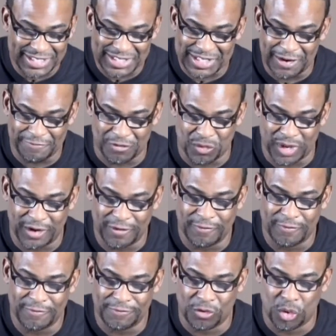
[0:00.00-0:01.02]
suffering
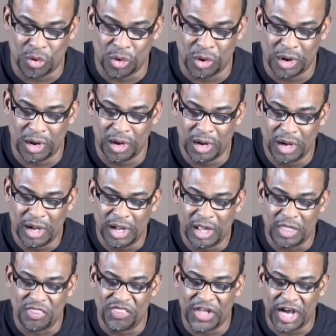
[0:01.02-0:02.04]
for
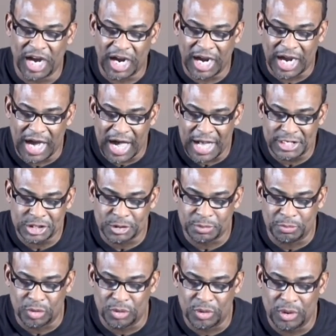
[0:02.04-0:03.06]
the
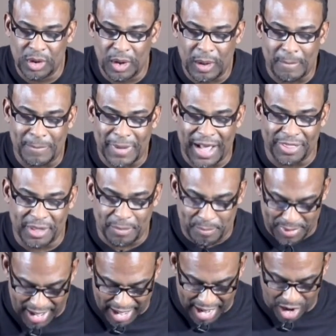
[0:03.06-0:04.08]
gospel by the
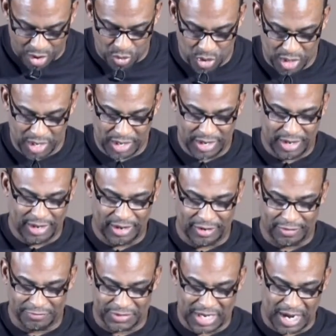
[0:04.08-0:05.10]
power
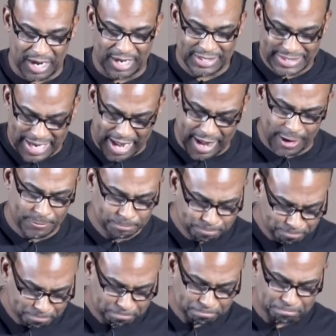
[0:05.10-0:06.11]
of God. Now,
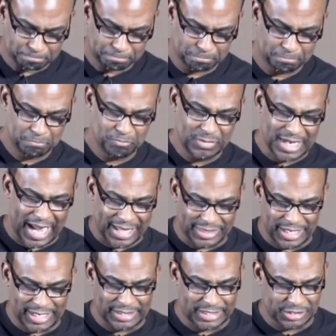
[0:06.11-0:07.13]
I
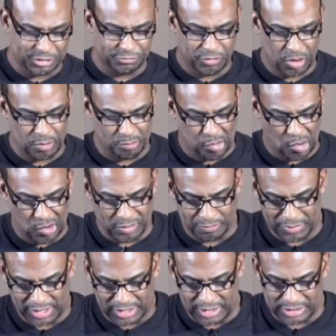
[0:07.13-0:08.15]
think this is very important
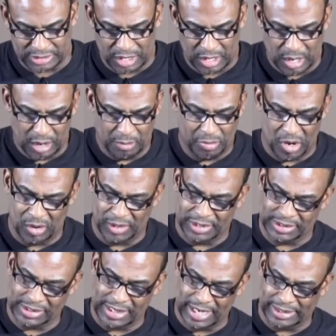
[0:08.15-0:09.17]
because Paul
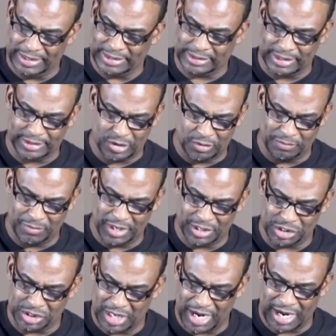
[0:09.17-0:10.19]
is saying, listen, don't be
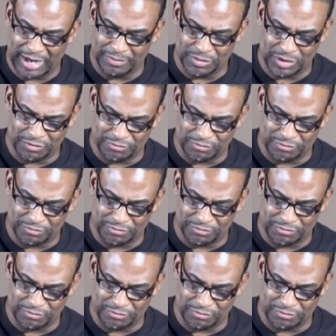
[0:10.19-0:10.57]
ashamed